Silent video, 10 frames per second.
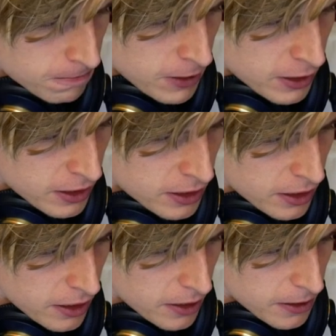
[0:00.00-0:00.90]
This is
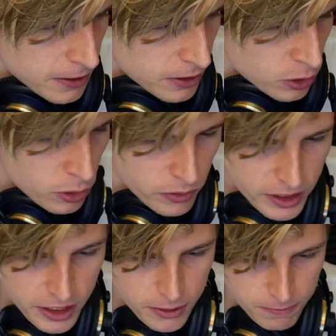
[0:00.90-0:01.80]
a short
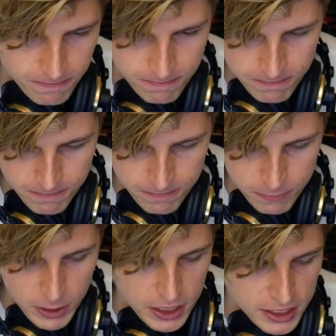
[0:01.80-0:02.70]
video
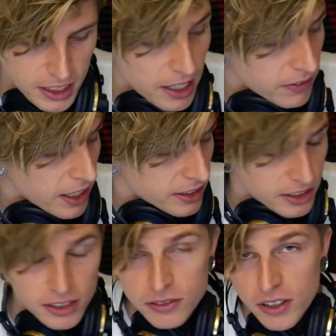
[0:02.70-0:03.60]
because I've got
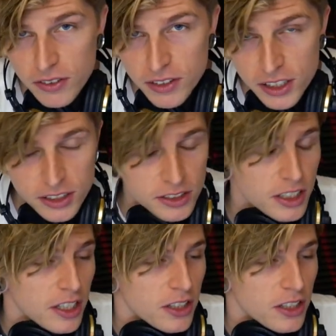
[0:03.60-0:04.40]
stuff I've got to do.